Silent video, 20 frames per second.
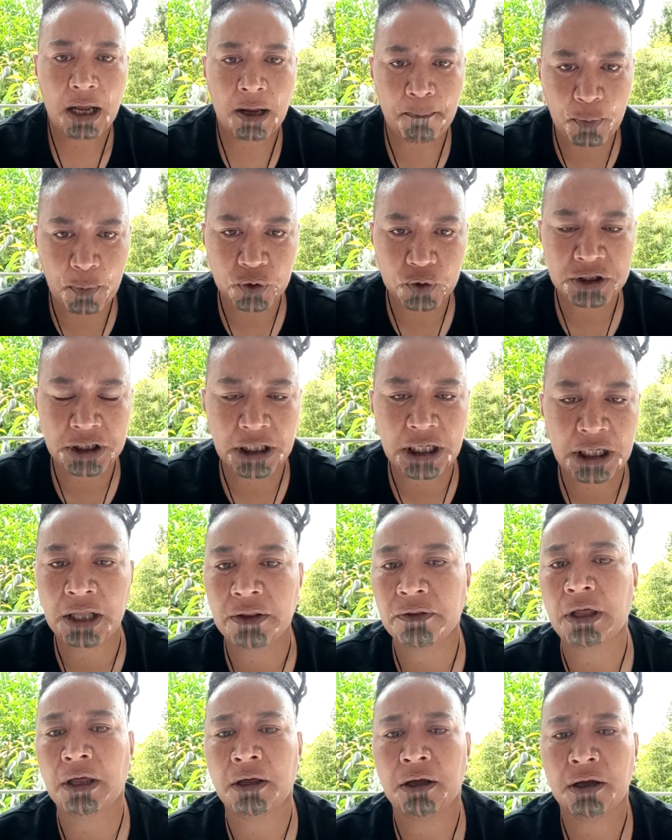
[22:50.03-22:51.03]
and brought
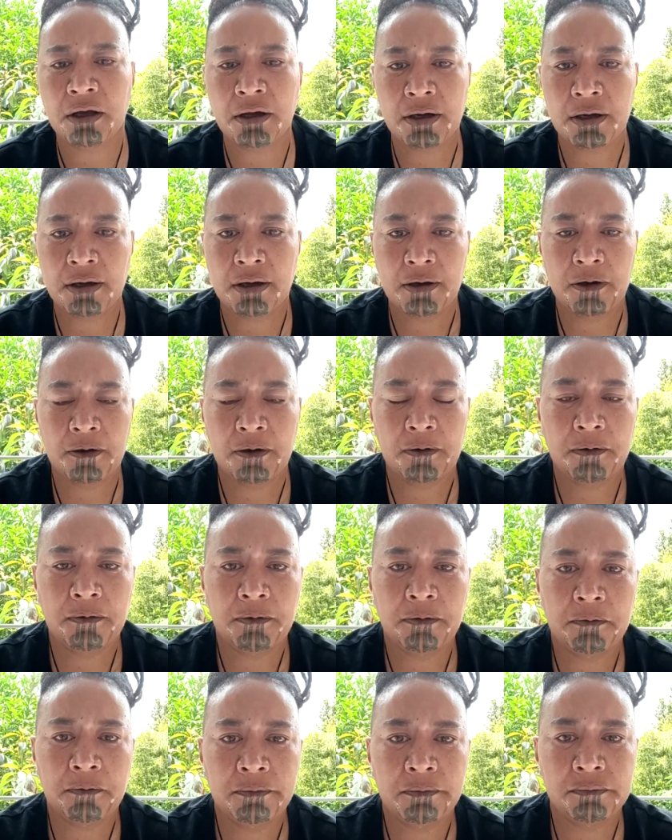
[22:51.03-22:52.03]
together
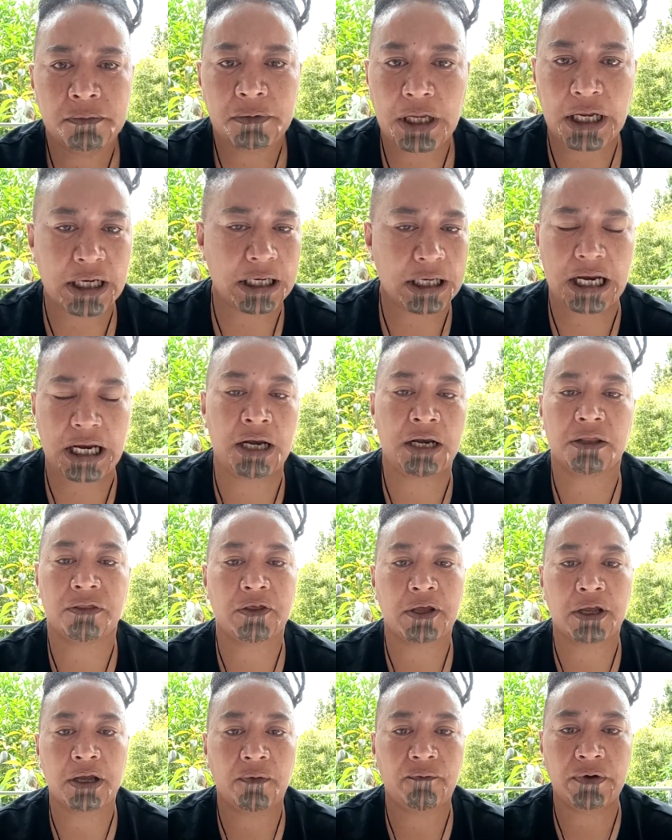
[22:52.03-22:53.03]
like
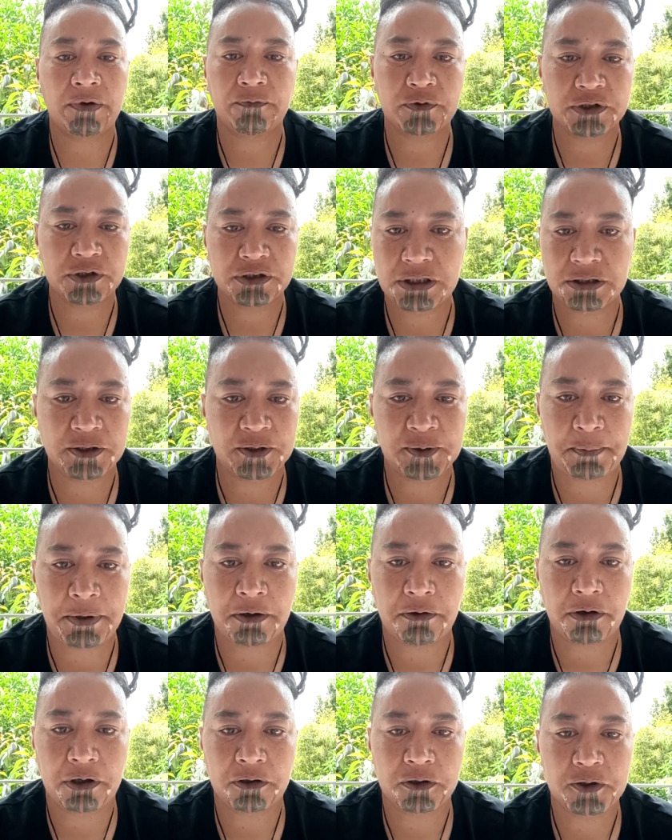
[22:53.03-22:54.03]
anything I've ever
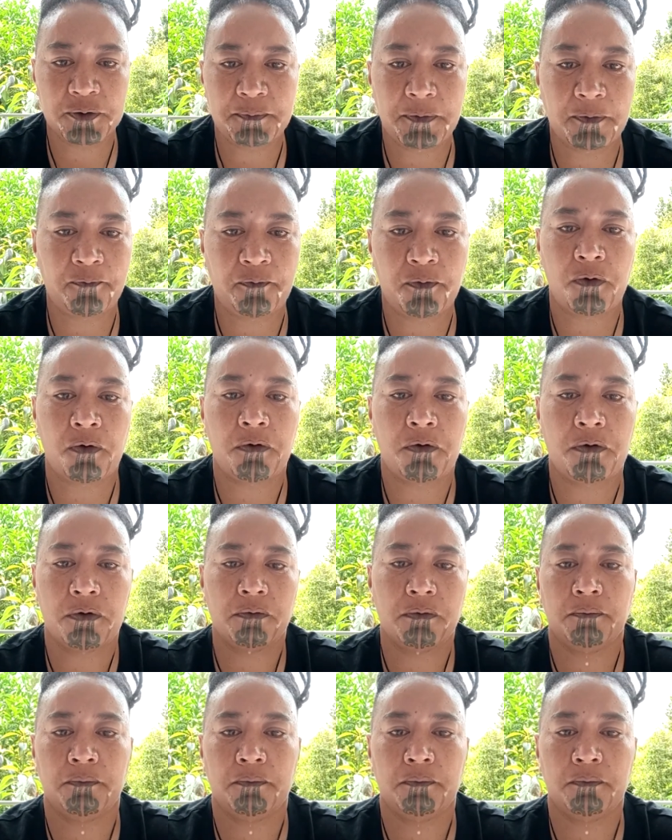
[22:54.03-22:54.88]
experienced before.